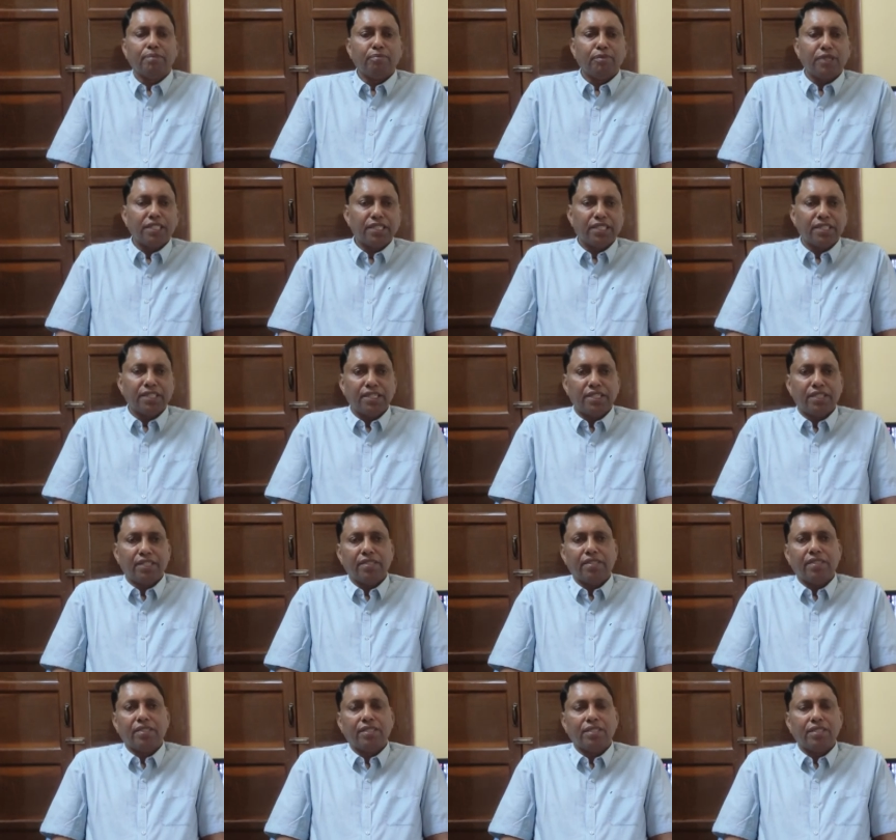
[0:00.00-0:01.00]
Bitteri,
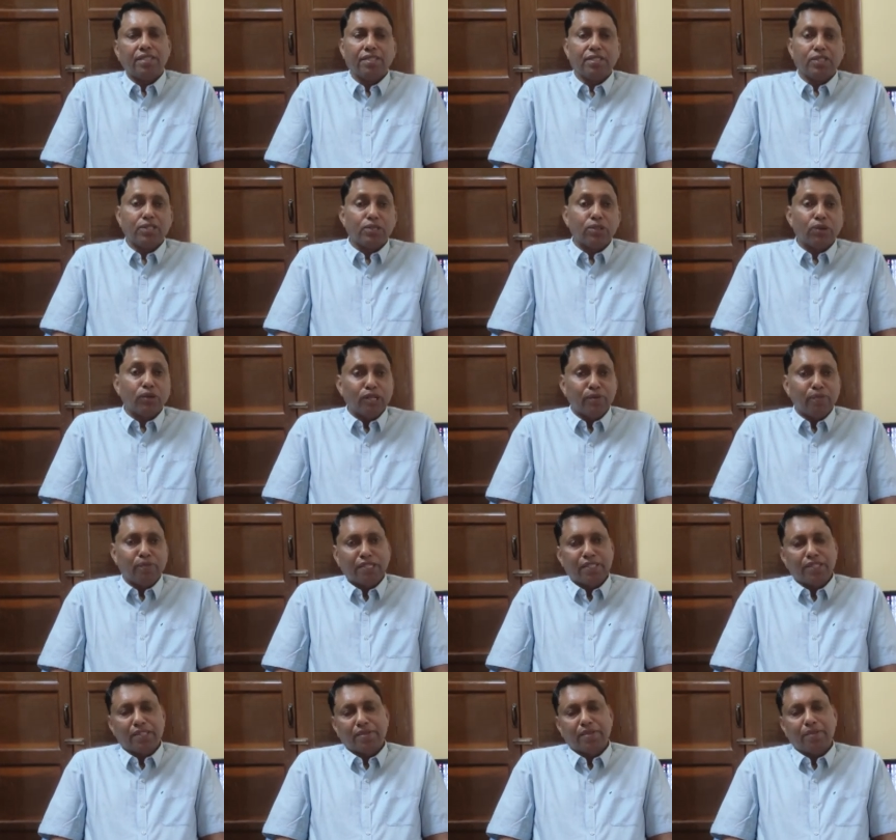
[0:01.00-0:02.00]

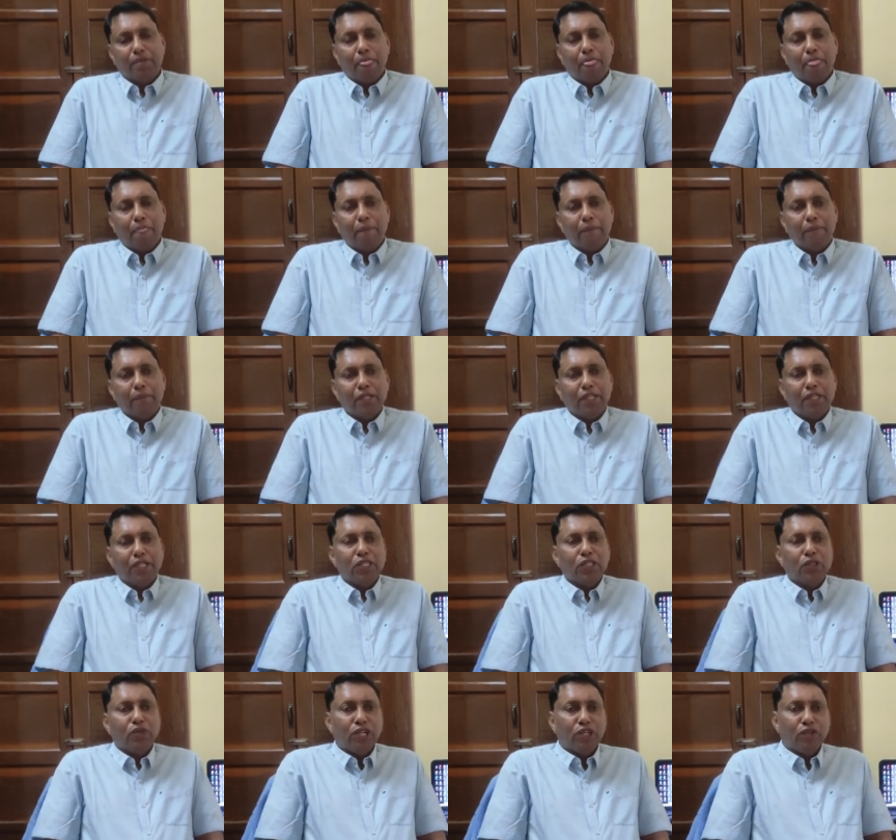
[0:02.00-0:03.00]
Sonipat.
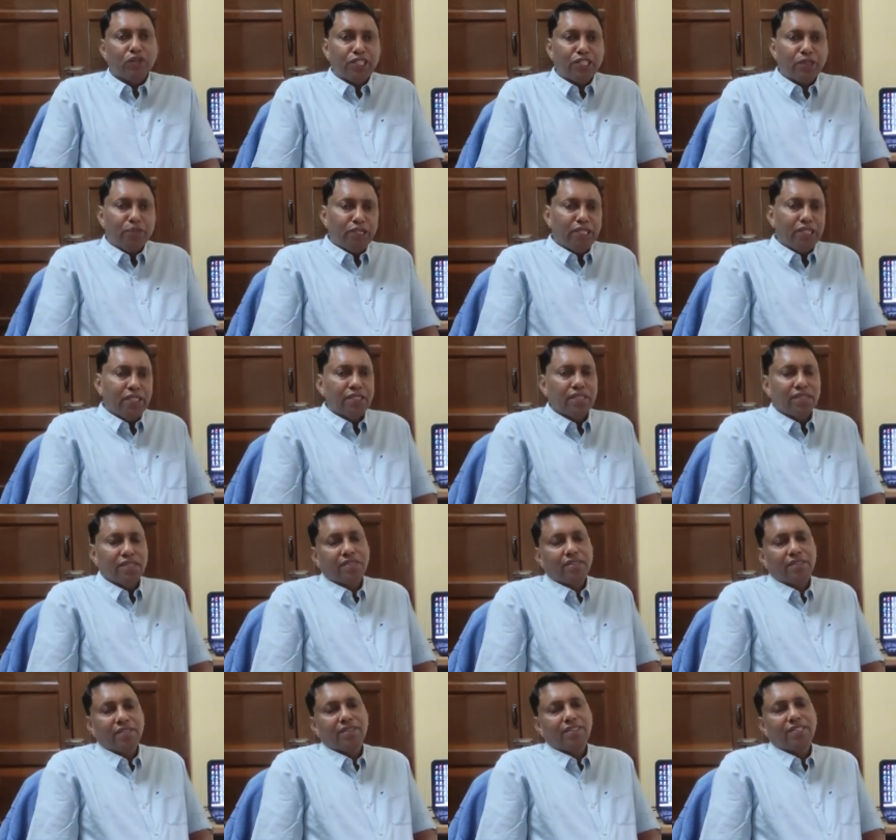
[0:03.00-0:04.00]
You are with me
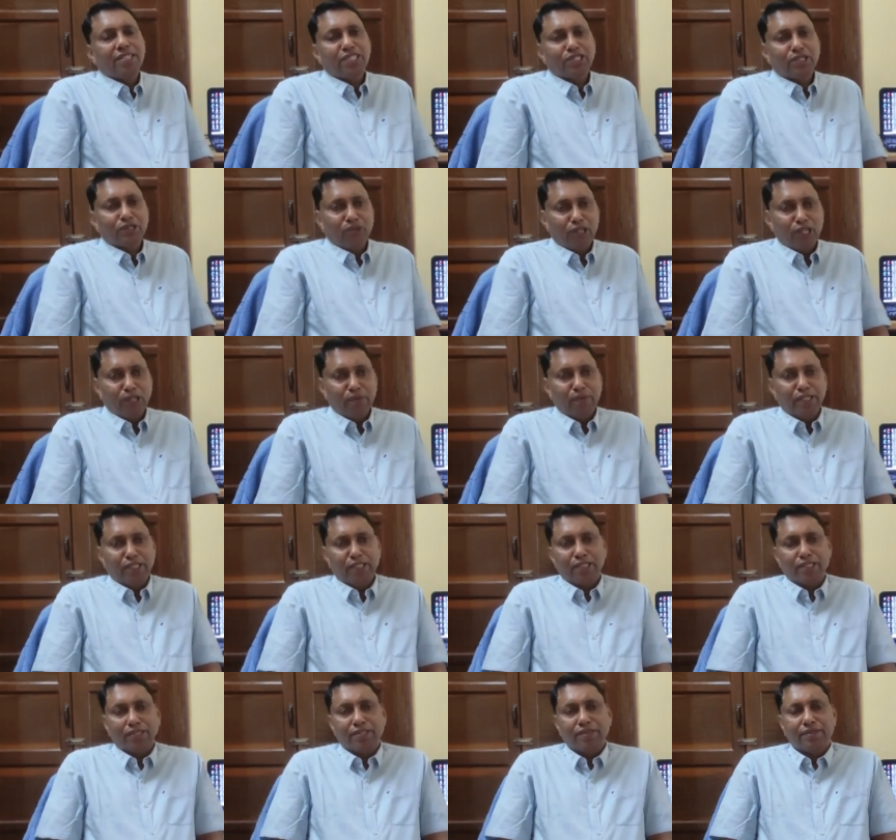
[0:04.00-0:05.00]
in
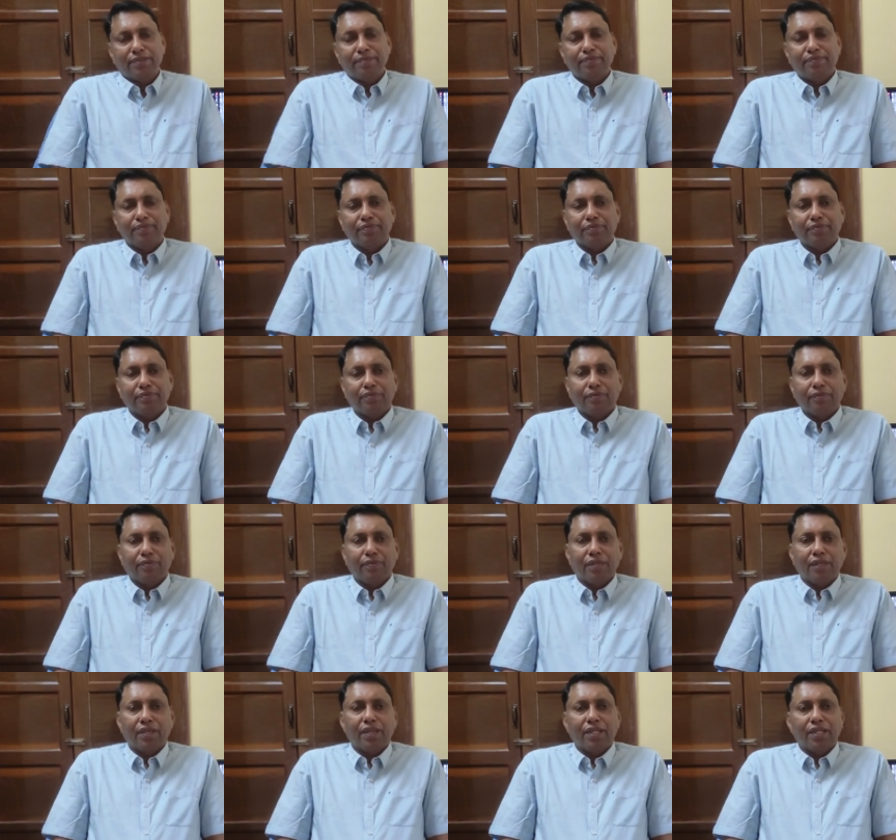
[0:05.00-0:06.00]
Sonipat.
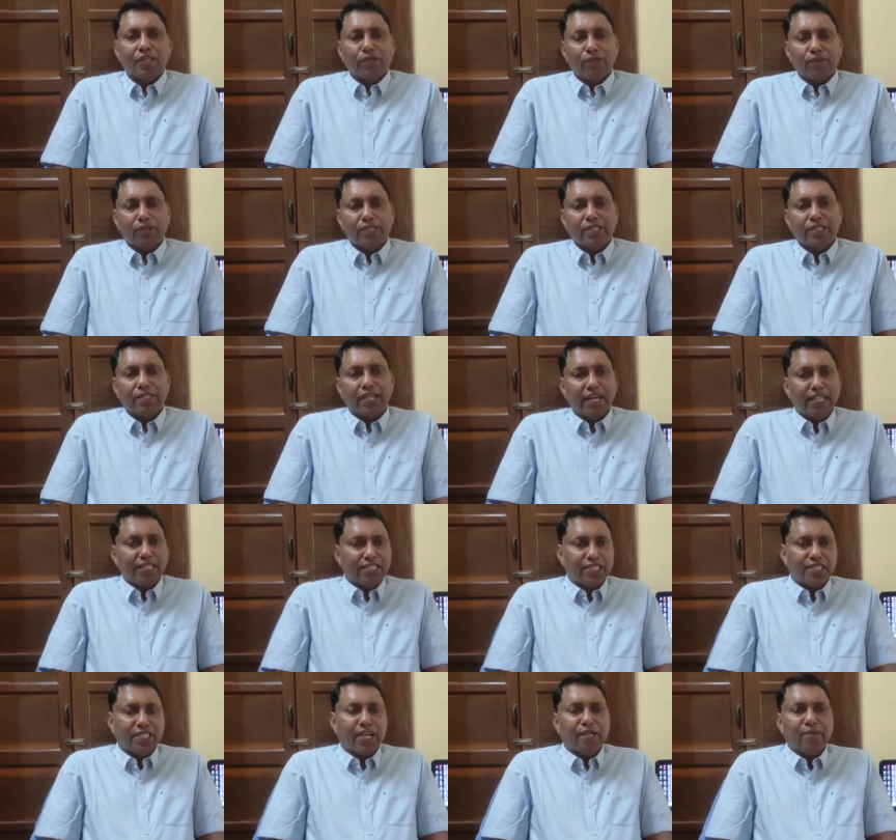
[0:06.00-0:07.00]
It was a
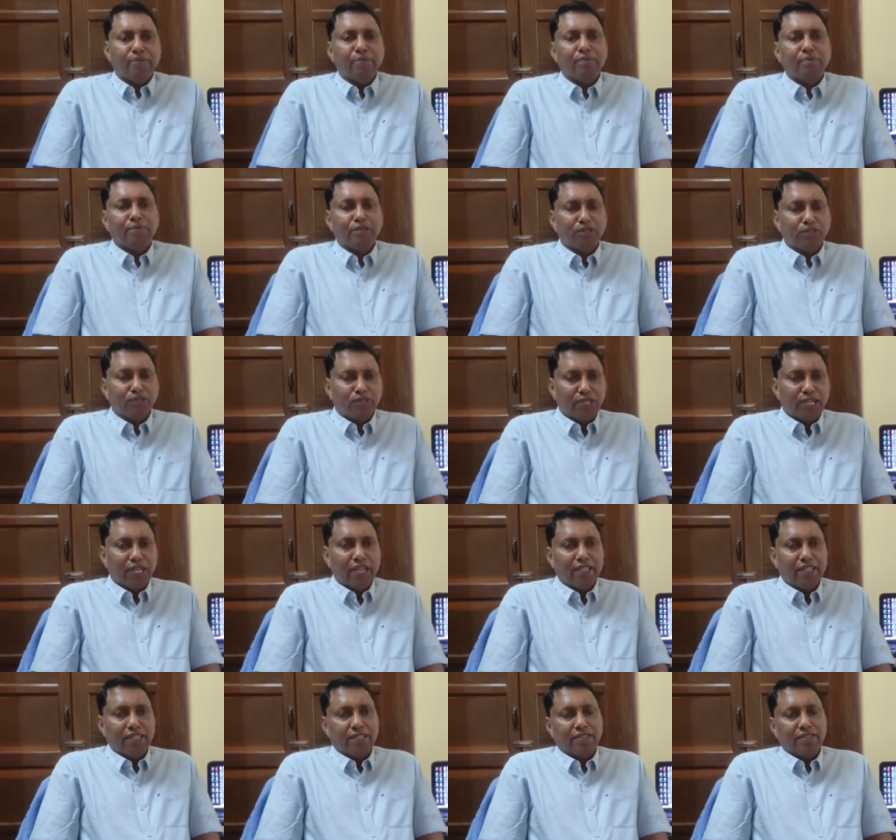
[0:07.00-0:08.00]
nice time
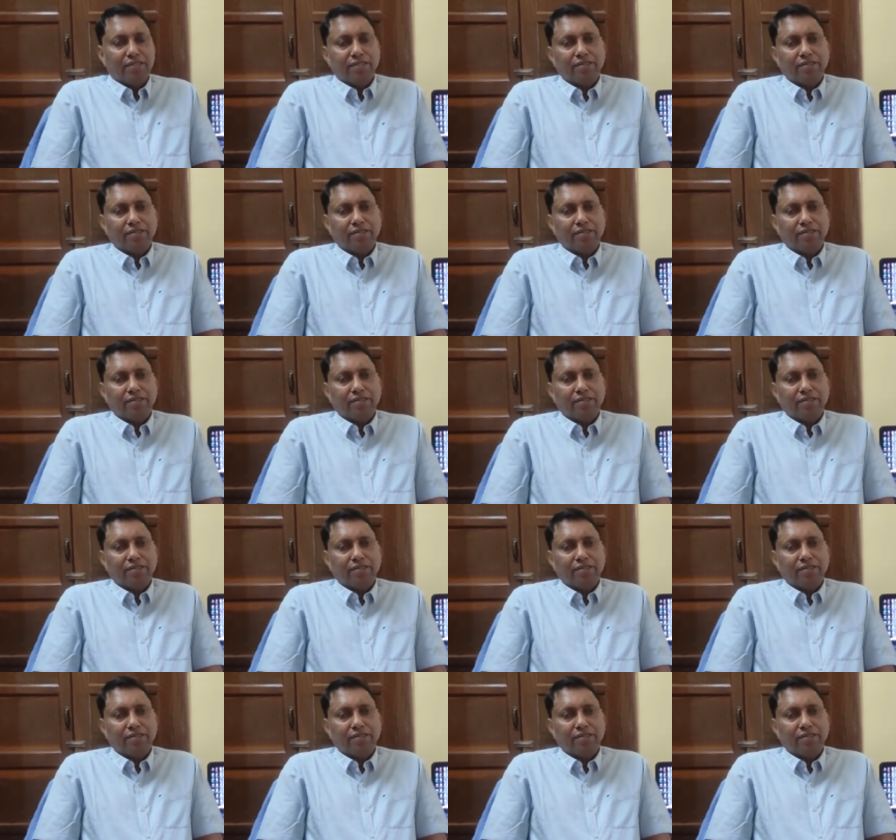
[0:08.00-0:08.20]
together.